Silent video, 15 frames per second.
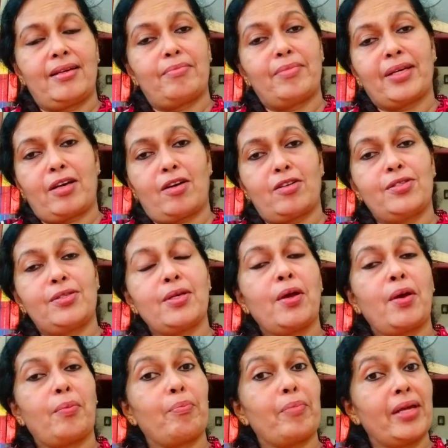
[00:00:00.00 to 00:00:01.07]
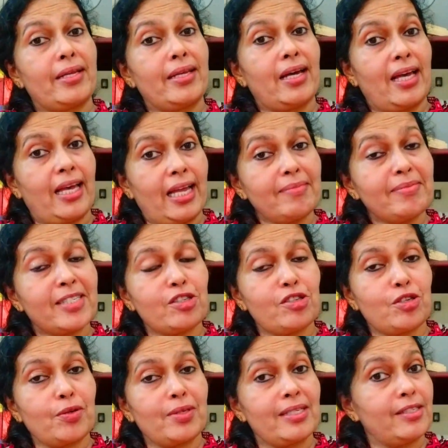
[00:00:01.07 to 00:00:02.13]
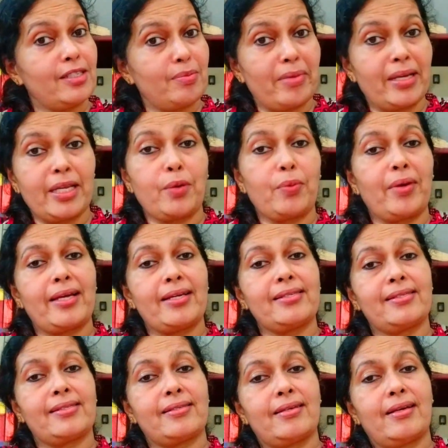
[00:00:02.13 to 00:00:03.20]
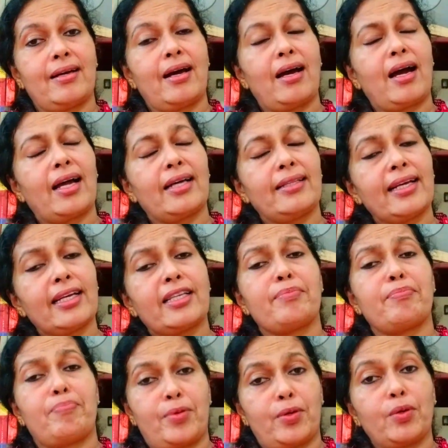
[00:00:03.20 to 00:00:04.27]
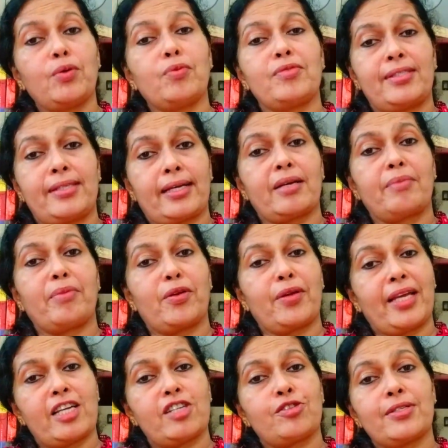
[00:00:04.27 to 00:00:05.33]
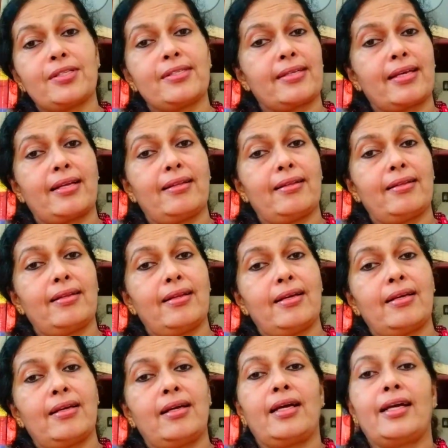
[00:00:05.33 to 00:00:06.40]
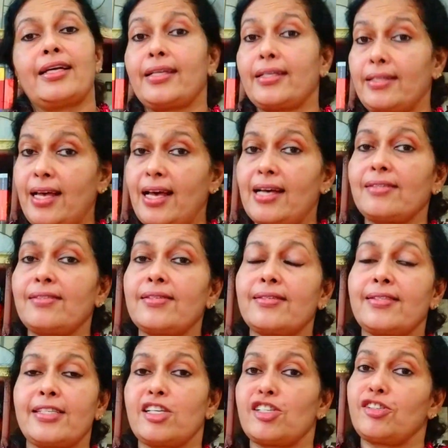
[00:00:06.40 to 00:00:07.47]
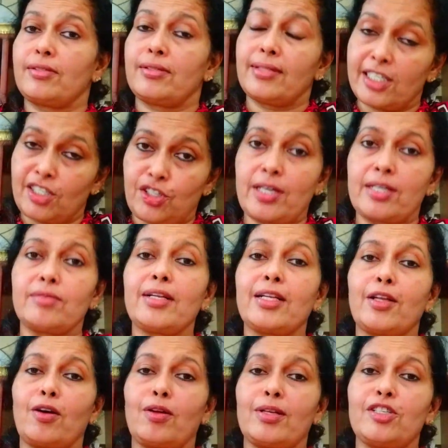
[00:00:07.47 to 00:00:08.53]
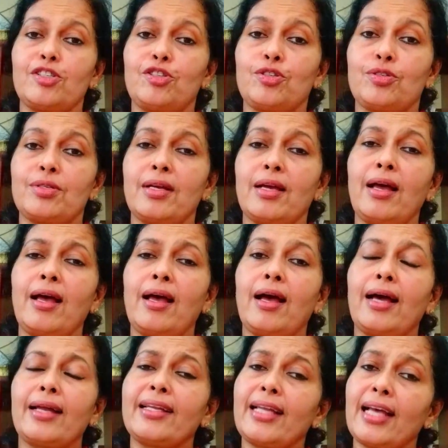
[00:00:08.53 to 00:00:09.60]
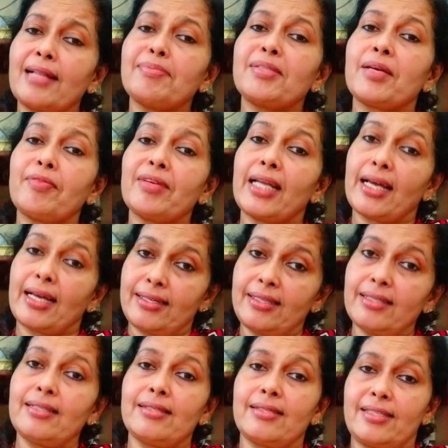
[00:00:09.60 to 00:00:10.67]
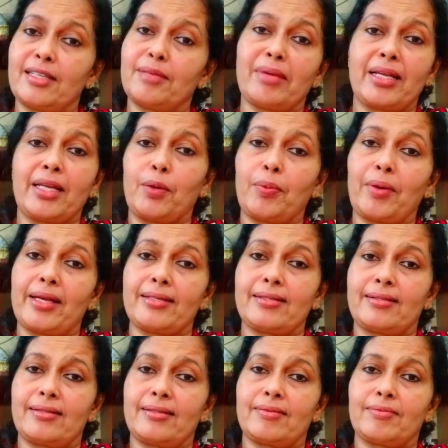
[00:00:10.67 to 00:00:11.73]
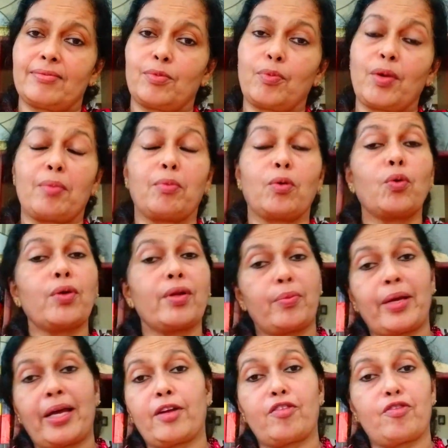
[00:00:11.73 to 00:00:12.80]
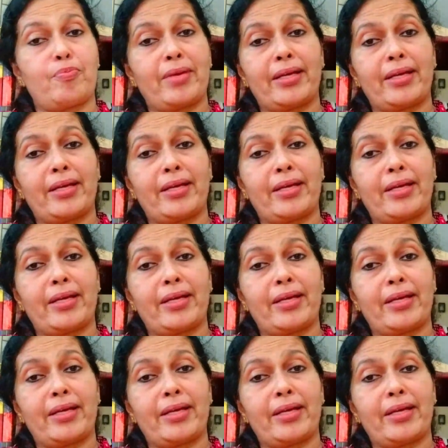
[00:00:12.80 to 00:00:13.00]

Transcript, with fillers: because media helps the students in many ways. I think it improves their communication skill, it enhances their general knowledge, and it helps even adults in many ways. We are more aware of